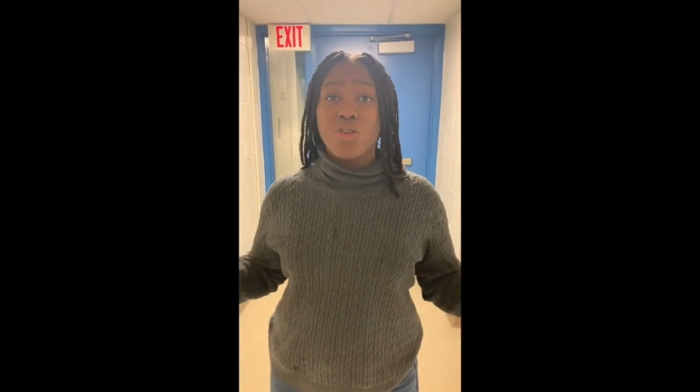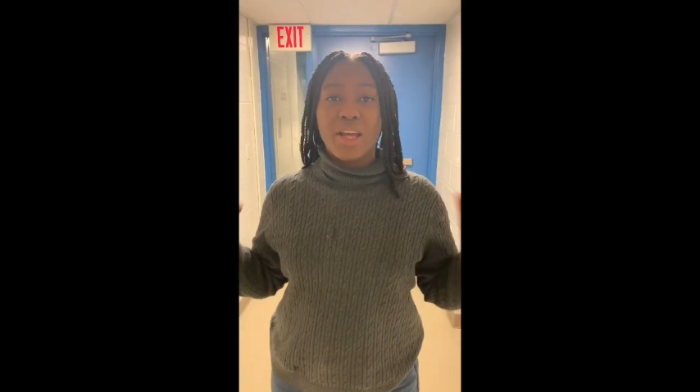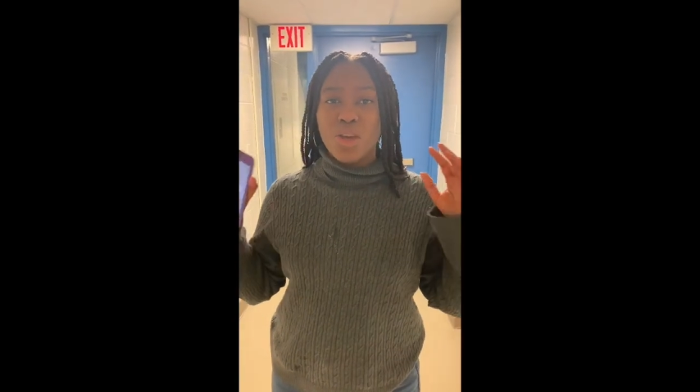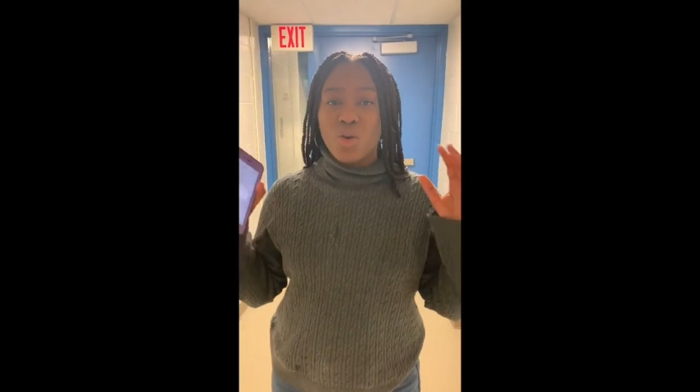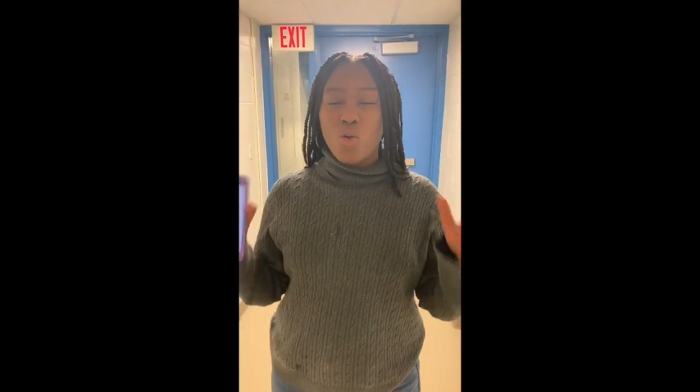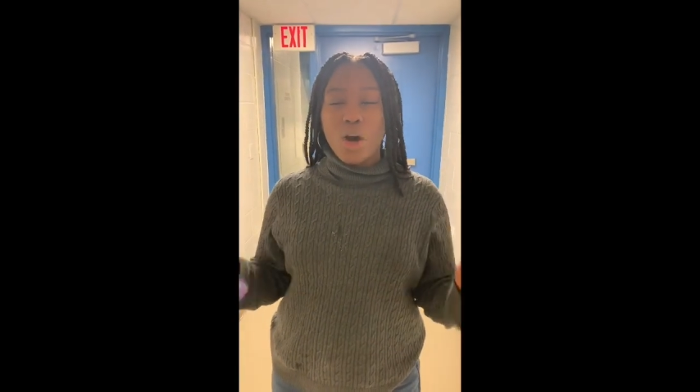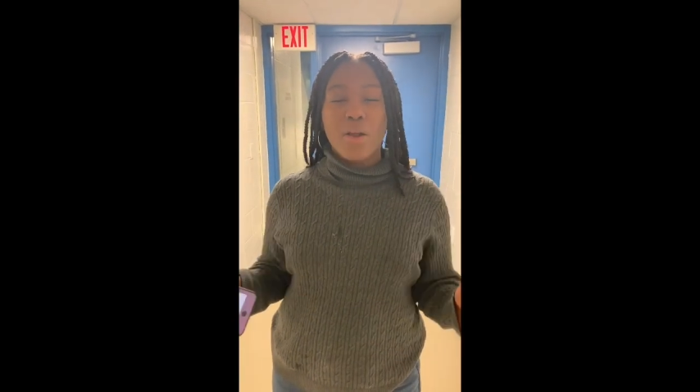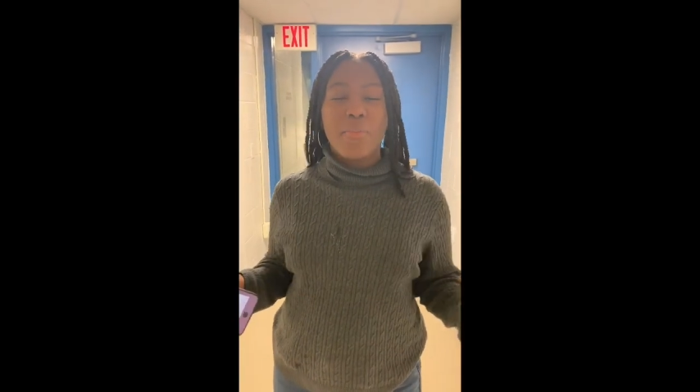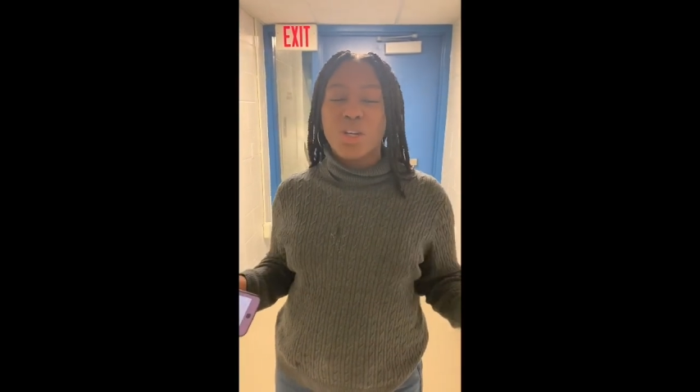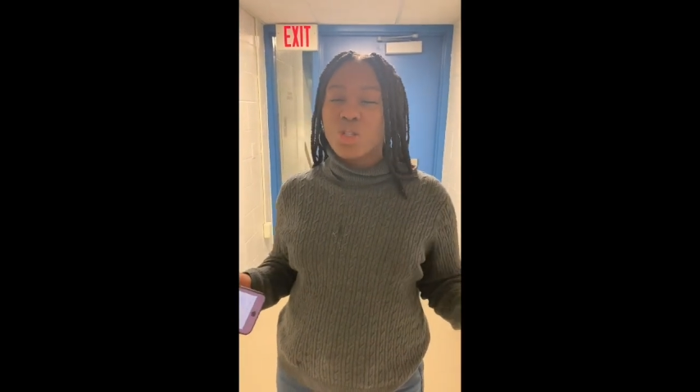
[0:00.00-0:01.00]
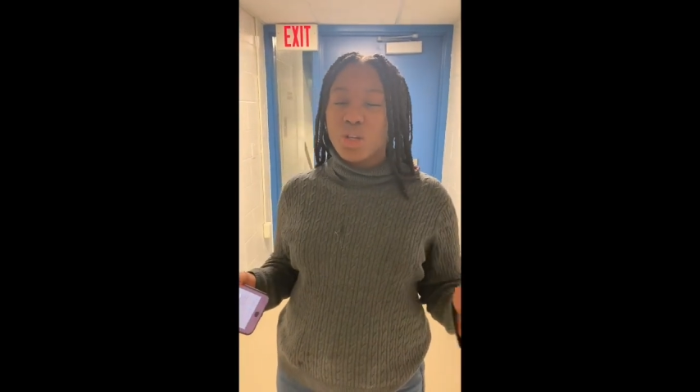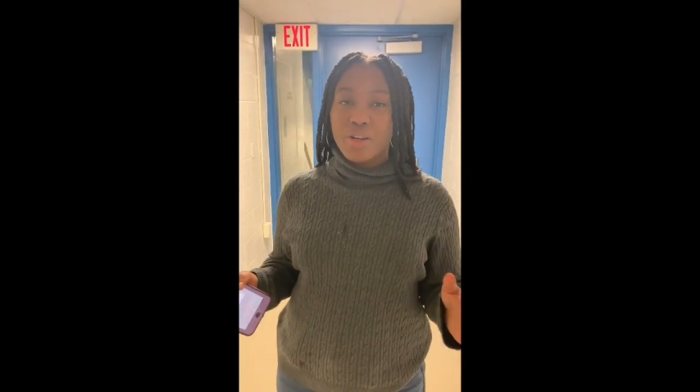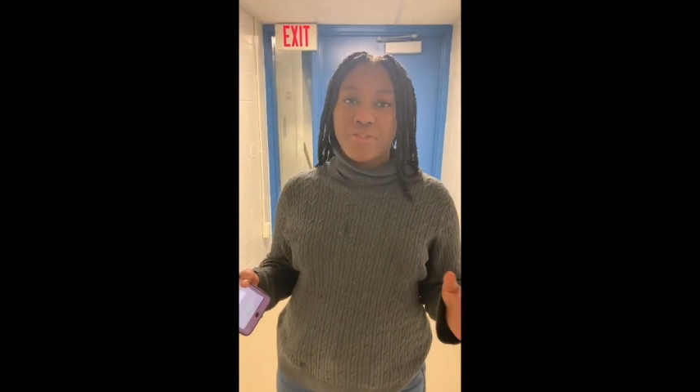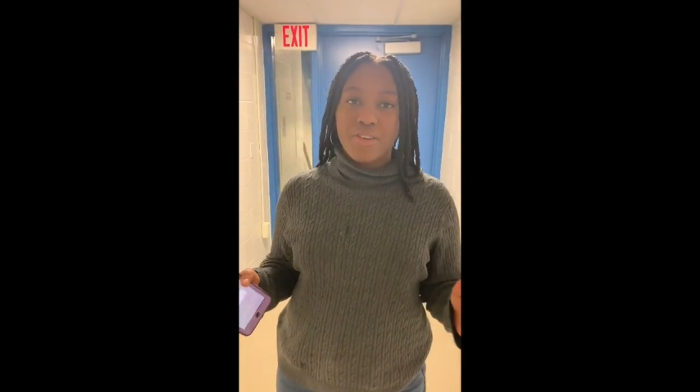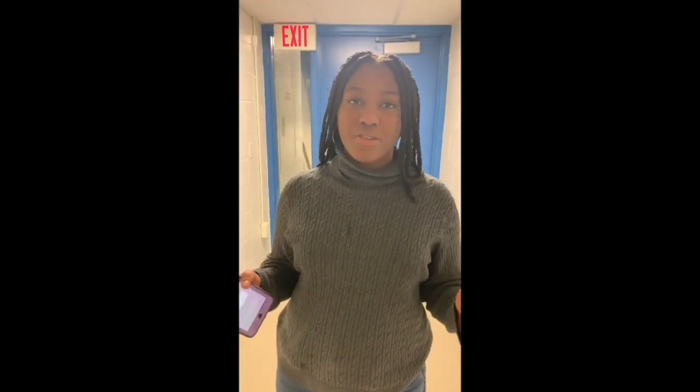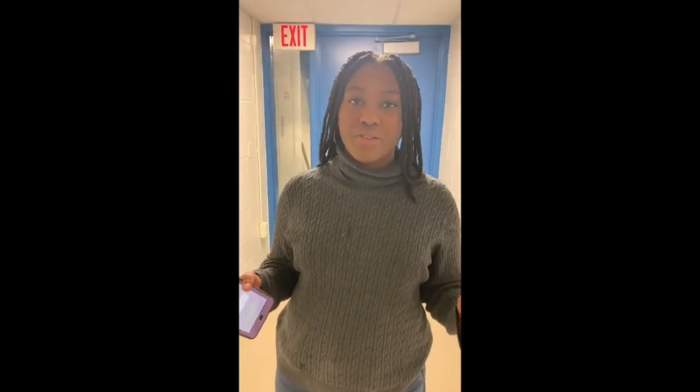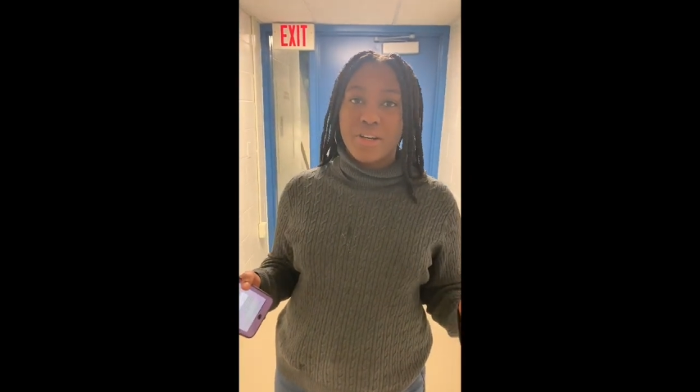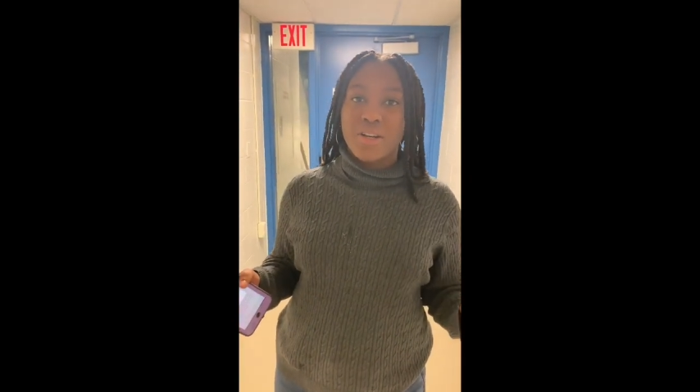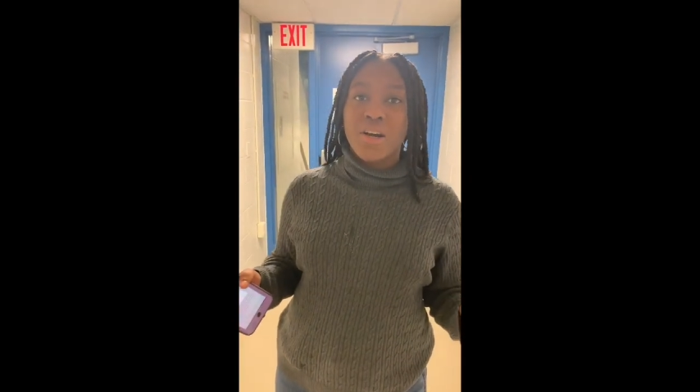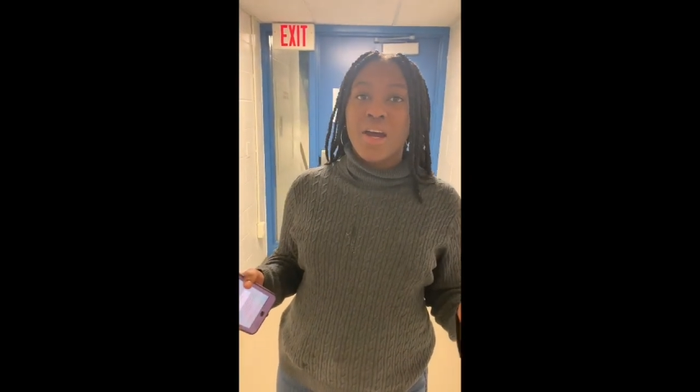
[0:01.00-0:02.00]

like you want to make sure your friends are real.